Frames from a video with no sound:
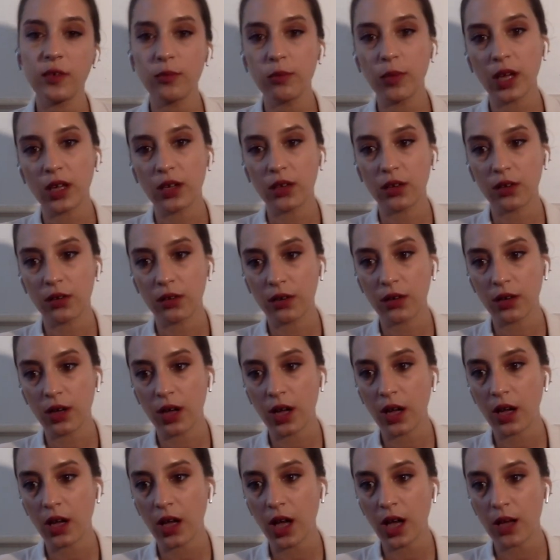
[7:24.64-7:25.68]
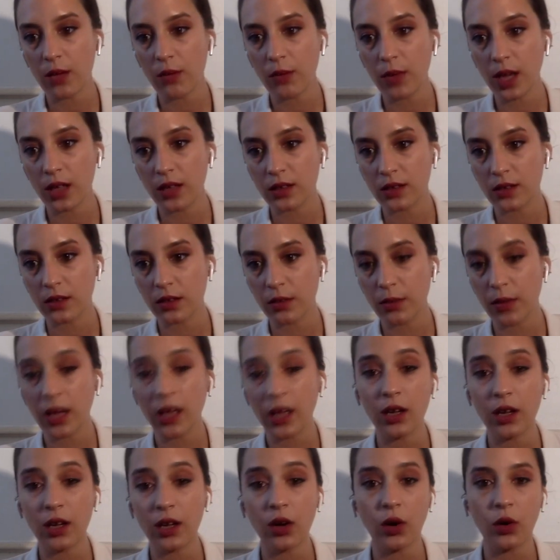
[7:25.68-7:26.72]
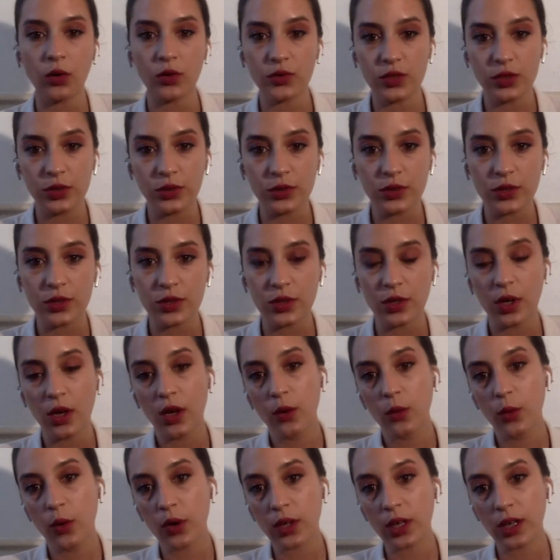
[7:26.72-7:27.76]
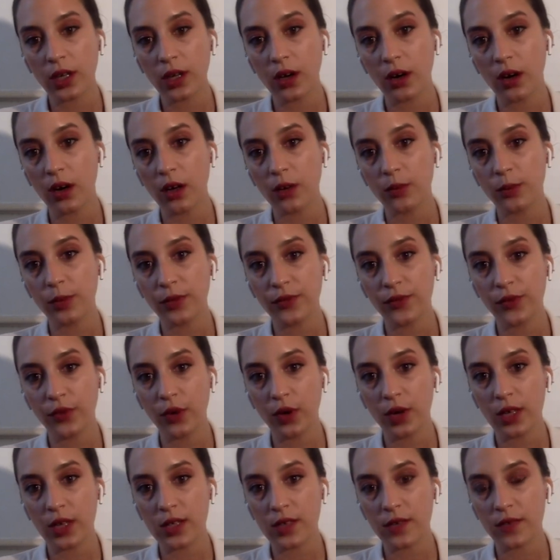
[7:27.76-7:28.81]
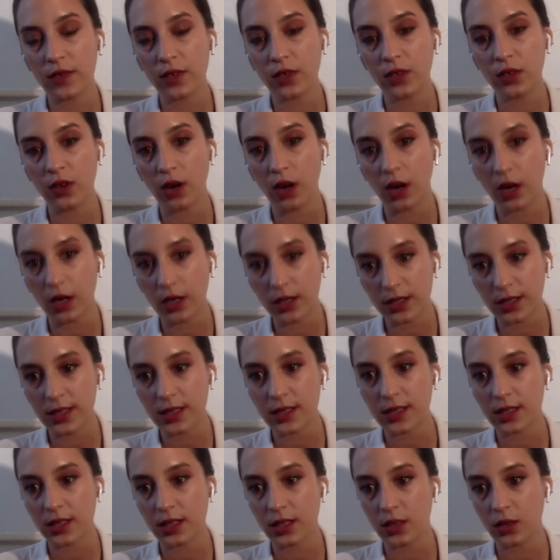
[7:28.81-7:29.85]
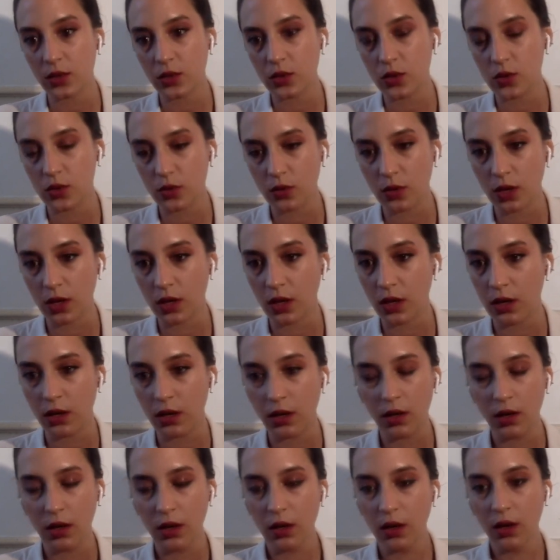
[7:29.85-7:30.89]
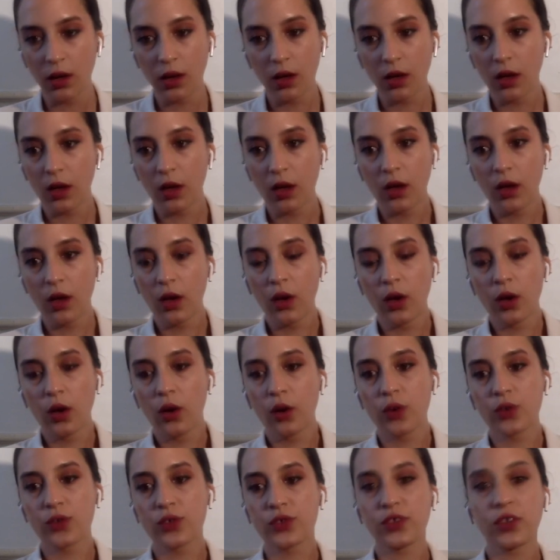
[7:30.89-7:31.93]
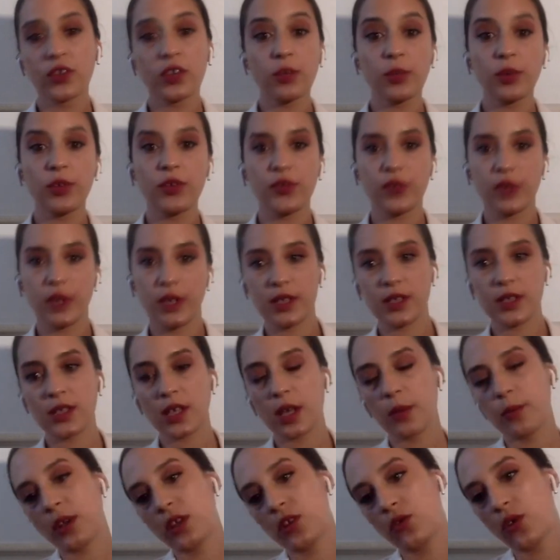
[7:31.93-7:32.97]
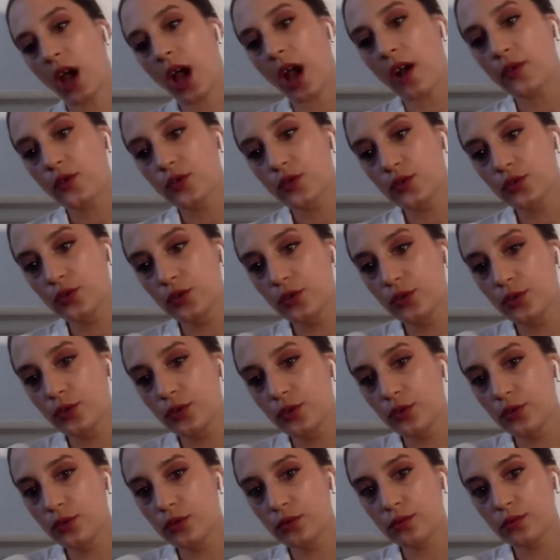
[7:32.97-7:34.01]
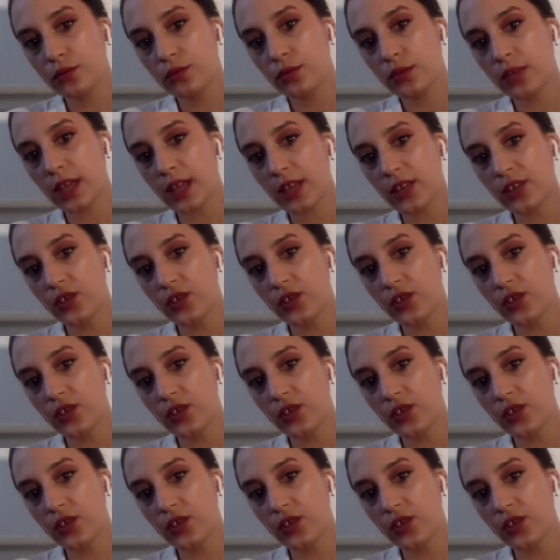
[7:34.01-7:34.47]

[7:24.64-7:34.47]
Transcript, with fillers: as a filmmaker. I, I made it uh, my own tools, working hard before as a video artist and also uh, also documentaries. I mean, you have to